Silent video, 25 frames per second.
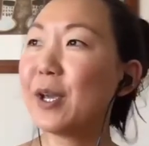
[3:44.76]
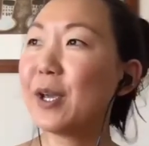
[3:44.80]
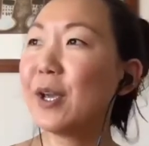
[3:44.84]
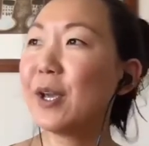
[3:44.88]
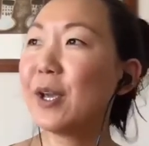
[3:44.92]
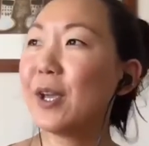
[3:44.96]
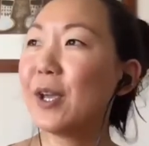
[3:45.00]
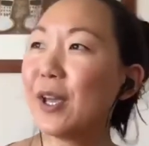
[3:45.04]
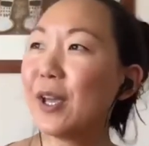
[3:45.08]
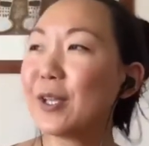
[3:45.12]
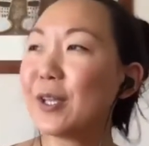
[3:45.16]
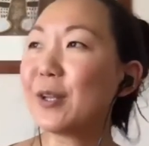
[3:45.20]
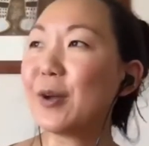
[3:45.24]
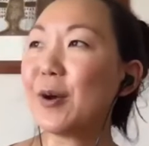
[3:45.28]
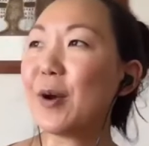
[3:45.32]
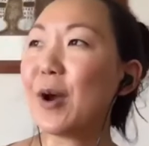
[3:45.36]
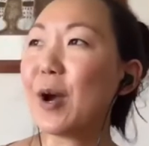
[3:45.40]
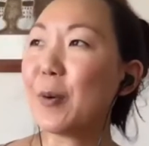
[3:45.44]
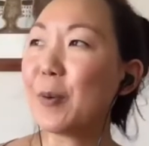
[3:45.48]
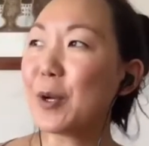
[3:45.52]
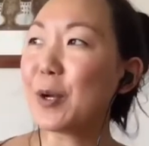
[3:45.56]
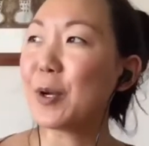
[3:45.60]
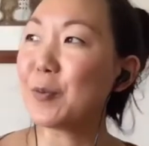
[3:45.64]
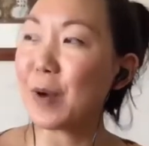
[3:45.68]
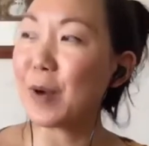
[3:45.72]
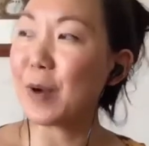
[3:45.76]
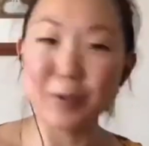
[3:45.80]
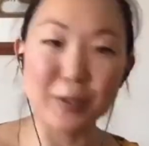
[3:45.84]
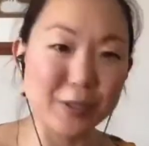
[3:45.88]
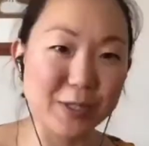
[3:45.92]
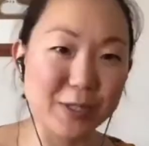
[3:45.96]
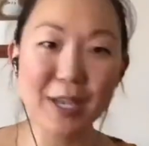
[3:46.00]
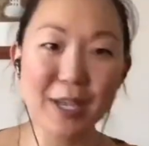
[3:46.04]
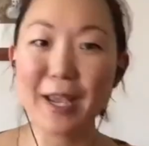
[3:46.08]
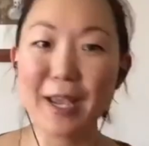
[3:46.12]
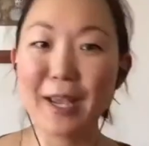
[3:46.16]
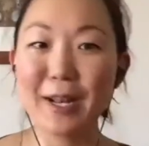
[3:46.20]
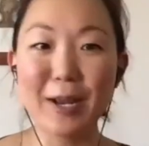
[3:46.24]
I want to
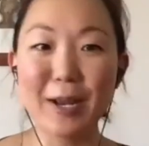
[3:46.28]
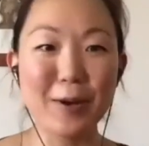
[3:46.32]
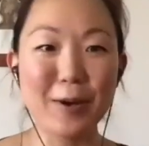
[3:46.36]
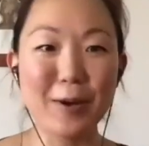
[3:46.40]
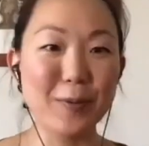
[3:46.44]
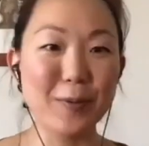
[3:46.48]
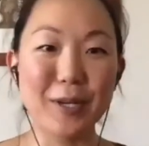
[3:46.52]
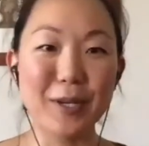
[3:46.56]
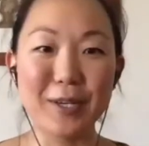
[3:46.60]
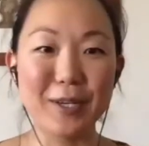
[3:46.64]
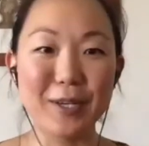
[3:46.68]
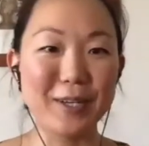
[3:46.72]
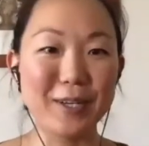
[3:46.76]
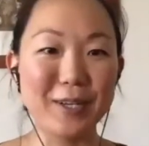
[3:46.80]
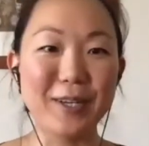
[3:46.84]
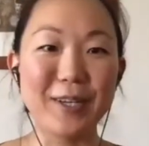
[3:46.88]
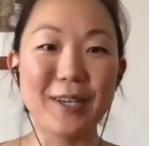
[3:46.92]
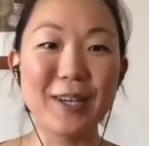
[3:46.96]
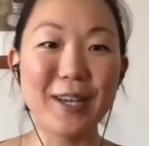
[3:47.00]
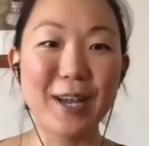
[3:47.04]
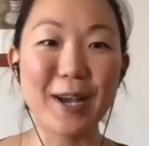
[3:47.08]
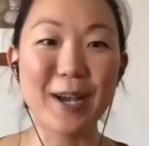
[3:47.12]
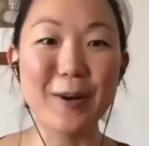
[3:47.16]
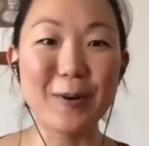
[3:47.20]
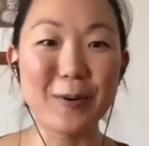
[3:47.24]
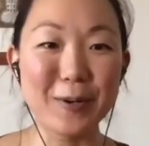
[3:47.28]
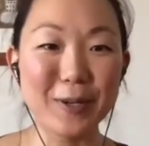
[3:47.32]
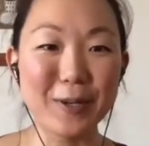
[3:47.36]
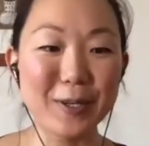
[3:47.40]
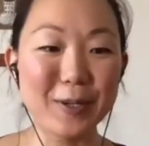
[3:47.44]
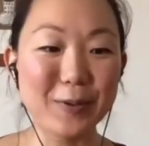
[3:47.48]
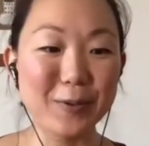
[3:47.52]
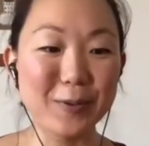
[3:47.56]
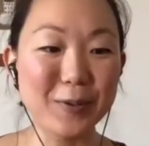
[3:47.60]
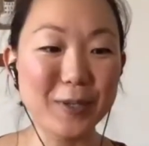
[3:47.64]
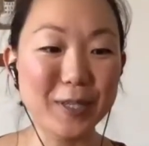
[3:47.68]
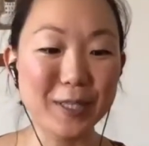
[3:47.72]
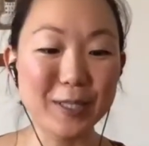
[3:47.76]
represent. I want to
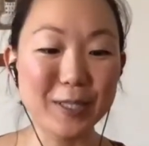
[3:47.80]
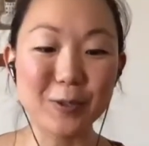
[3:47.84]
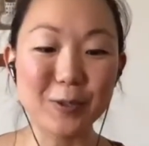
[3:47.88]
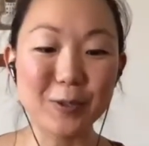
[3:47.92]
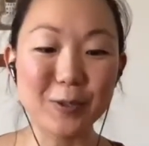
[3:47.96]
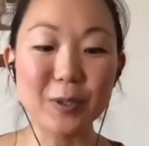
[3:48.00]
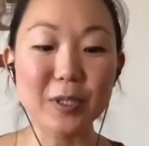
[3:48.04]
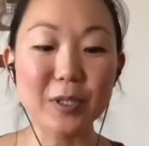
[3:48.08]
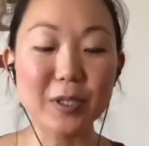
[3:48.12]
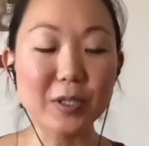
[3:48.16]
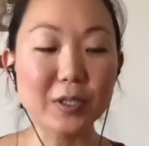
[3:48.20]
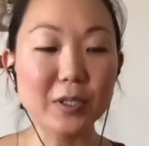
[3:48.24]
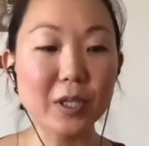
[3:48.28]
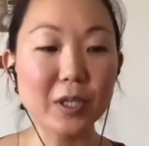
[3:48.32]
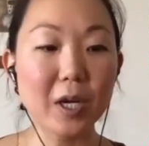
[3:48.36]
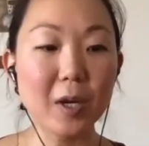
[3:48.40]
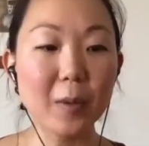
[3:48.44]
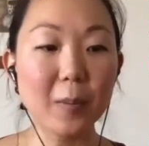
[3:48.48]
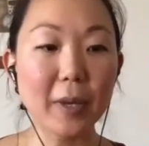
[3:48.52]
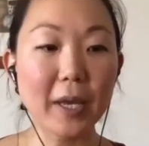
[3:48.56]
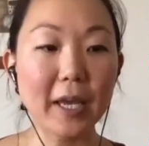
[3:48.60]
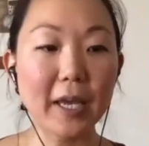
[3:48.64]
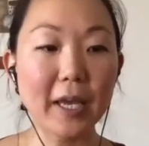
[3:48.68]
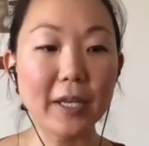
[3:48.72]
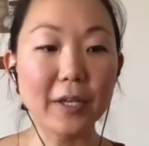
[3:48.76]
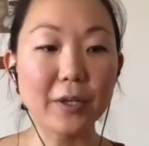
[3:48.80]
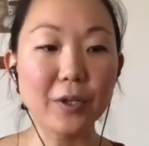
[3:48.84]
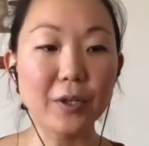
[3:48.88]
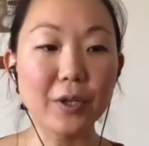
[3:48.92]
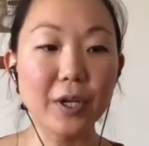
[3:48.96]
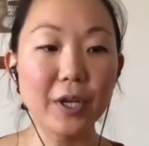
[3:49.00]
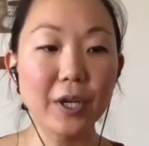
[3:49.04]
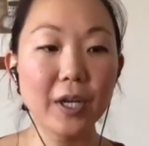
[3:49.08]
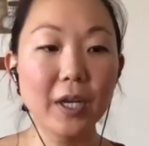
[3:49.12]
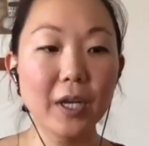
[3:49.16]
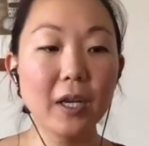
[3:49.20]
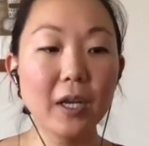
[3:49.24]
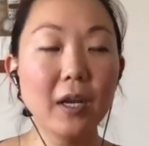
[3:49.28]
really do a good job. And
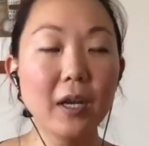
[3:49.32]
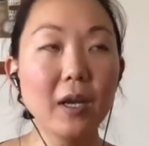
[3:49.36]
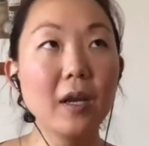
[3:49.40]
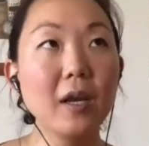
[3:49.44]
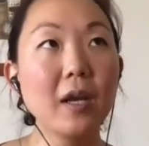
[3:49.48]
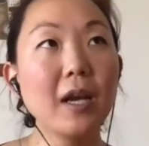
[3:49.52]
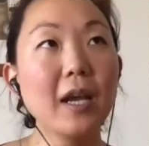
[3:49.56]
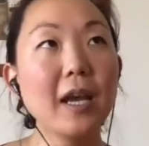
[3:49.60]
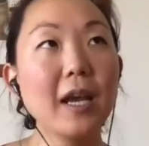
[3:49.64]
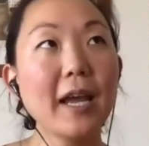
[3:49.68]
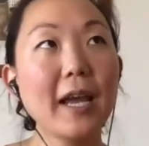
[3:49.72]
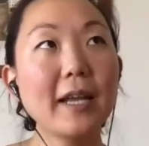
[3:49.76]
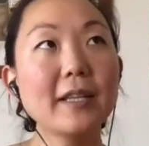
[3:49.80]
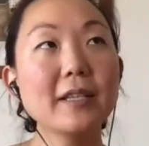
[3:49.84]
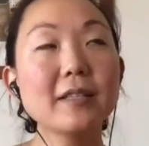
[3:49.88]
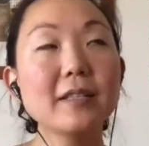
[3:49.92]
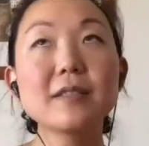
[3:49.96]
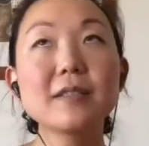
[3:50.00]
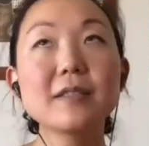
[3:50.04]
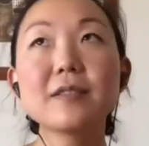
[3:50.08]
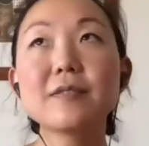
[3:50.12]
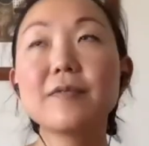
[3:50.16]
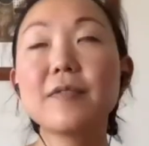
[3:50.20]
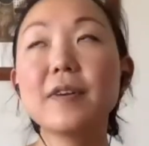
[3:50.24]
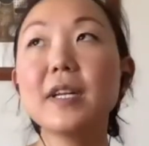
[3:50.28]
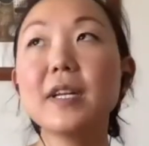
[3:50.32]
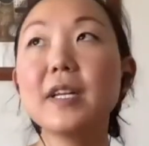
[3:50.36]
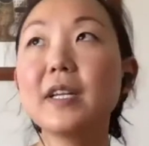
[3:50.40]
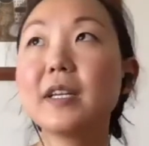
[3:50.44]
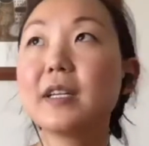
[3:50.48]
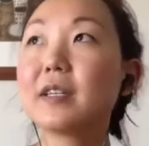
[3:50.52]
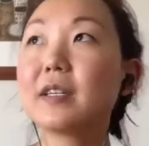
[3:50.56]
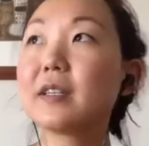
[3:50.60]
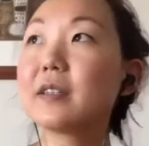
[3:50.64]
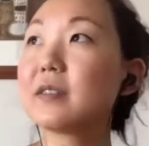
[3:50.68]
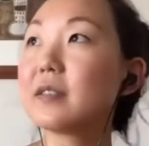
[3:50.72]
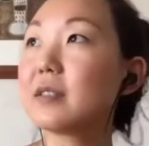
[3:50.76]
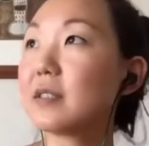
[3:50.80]
it's funny
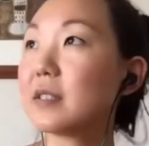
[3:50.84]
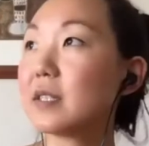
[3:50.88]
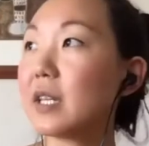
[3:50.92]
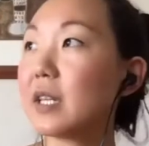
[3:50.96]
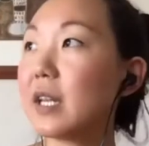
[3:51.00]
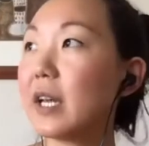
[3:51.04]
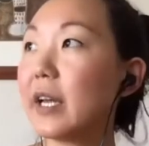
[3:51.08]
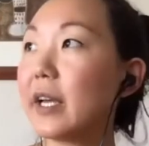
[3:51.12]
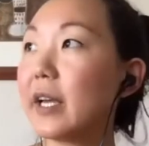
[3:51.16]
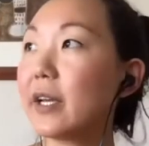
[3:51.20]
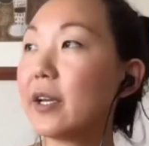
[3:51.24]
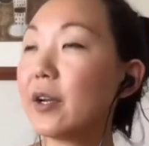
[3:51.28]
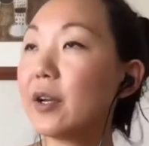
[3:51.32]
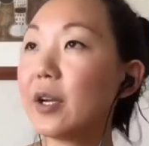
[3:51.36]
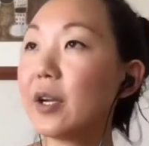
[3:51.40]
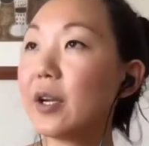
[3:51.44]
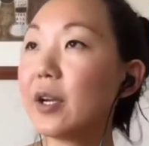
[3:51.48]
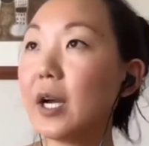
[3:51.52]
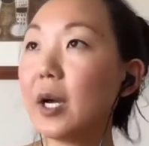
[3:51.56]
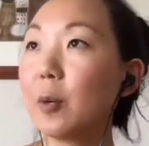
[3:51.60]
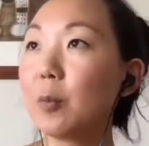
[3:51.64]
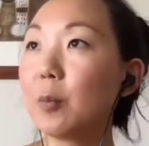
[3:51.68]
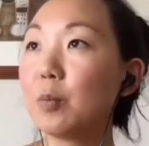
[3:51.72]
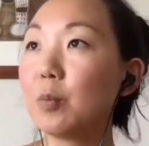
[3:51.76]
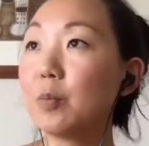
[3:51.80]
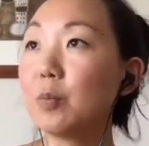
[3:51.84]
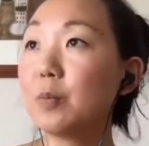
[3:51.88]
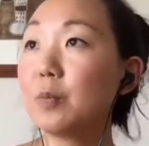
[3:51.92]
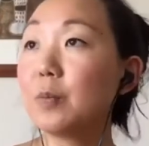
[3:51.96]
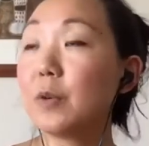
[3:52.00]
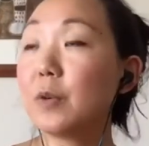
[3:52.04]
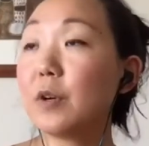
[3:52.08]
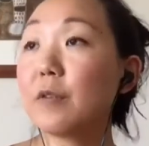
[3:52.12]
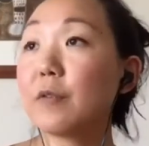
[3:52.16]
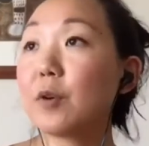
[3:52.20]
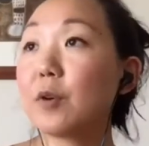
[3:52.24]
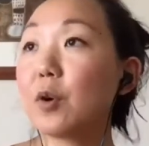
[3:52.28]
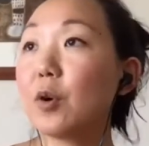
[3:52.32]
because it's like,
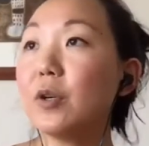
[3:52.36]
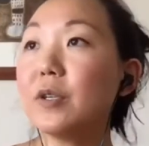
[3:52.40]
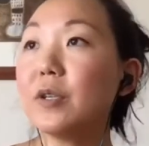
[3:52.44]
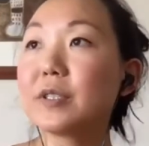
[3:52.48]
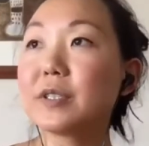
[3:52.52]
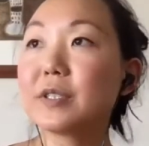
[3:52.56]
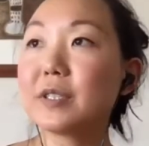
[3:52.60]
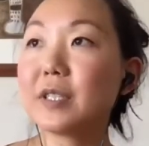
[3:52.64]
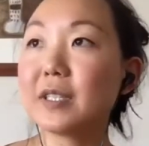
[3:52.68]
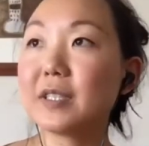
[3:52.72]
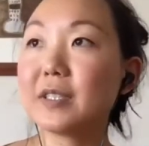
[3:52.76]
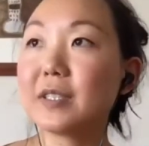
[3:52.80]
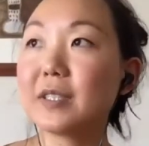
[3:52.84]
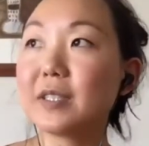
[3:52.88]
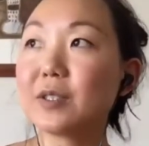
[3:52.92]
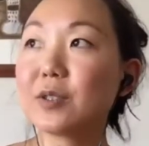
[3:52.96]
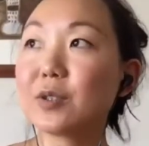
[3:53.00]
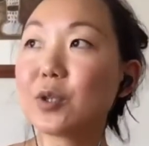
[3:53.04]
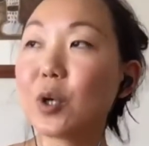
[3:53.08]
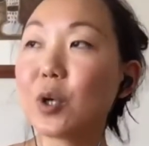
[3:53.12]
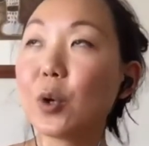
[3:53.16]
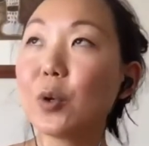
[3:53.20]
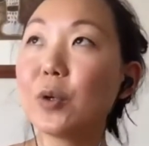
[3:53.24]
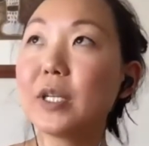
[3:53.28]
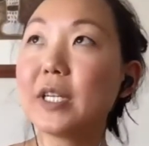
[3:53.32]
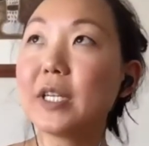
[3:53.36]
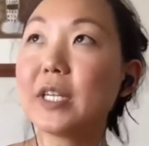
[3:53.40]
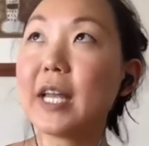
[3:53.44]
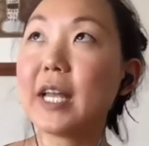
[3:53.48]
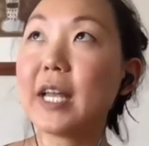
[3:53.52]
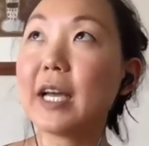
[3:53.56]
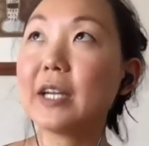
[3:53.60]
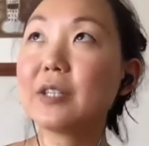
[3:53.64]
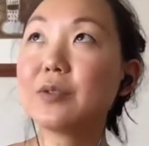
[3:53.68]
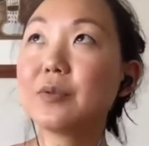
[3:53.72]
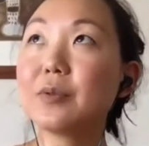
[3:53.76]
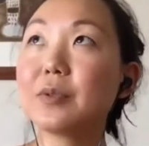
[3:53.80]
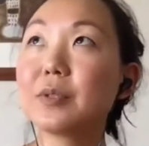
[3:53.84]
of course, it's totally
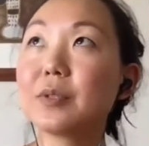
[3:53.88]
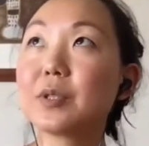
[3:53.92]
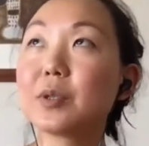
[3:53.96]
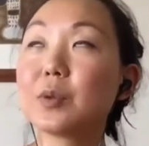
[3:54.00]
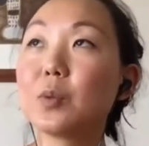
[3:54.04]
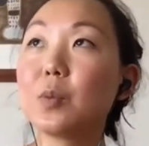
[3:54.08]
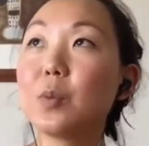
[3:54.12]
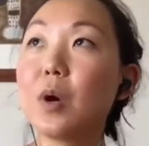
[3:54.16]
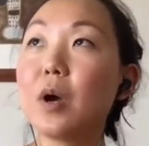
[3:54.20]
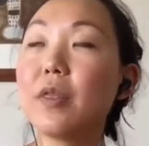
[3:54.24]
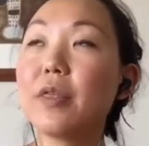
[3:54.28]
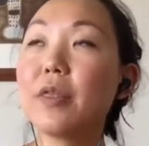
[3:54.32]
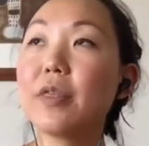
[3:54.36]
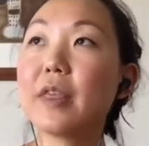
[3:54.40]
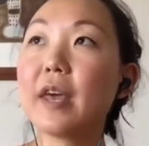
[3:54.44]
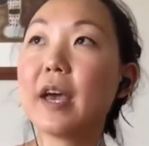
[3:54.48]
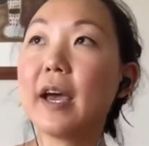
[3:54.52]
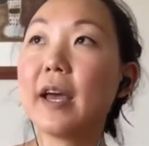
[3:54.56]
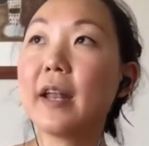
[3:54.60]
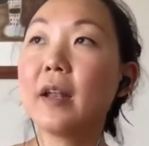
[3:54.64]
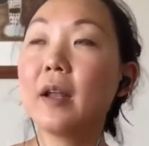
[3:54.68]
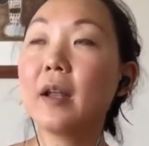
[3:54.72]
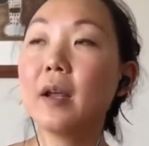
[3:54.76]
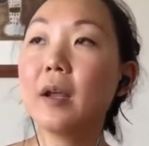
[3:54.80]
natural to want that.